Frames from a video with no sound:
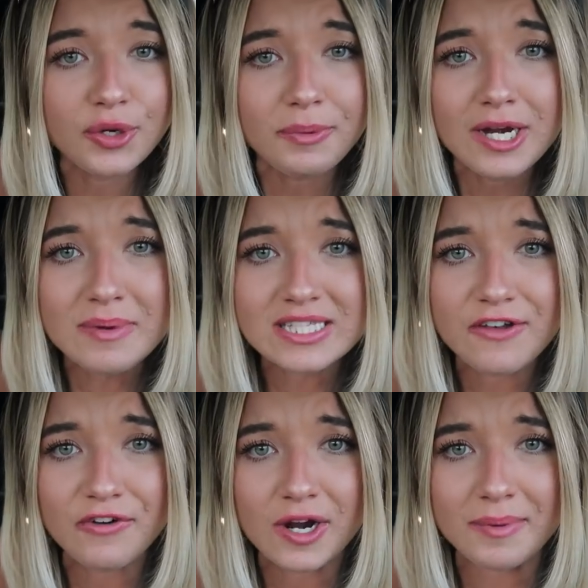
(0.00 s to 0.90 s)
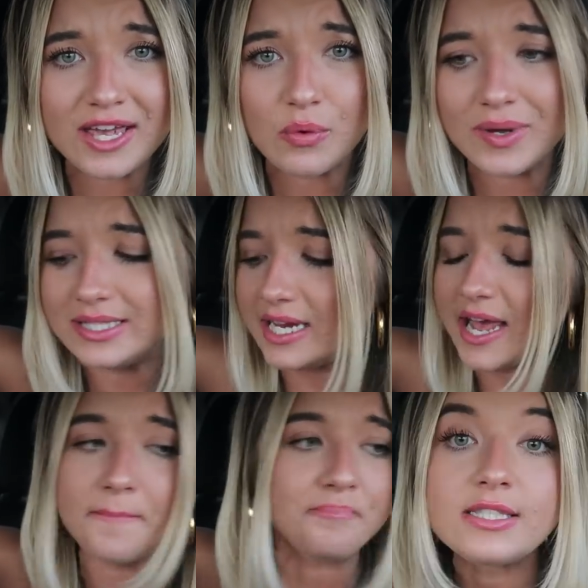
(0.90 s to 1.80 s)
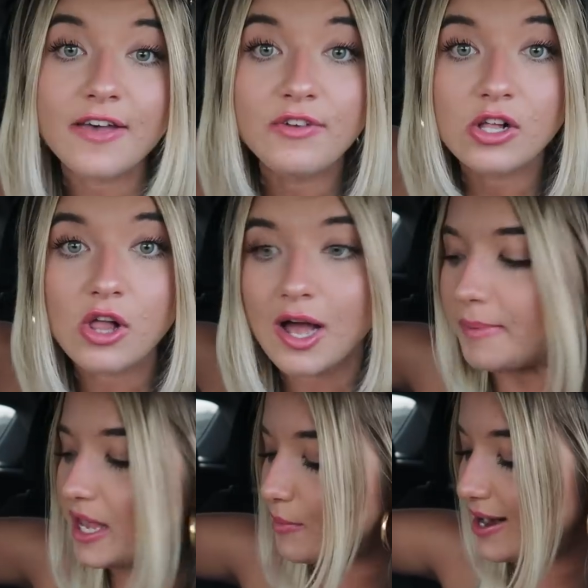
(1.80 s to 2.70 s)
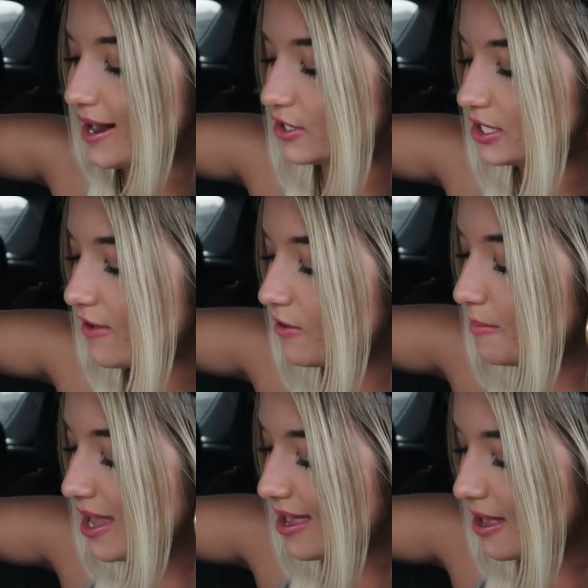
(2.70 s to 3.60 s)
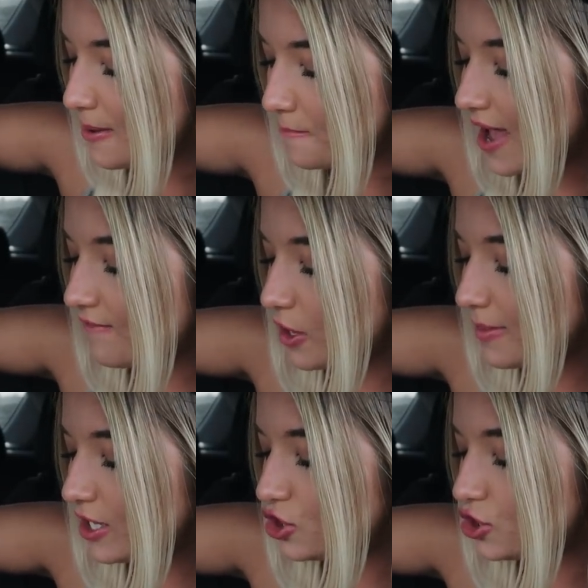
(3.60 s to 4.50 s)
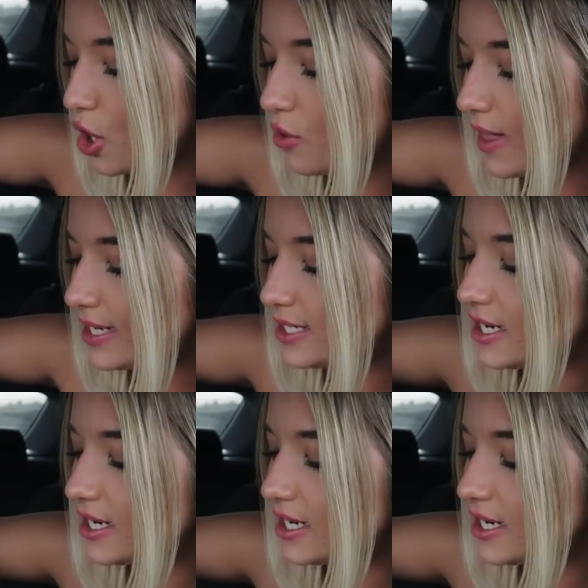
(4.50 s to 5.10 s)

they're pretty busy for it being a Wednesday. It's 7 o'clock p.m. right now, 7 p.m. I am filming so late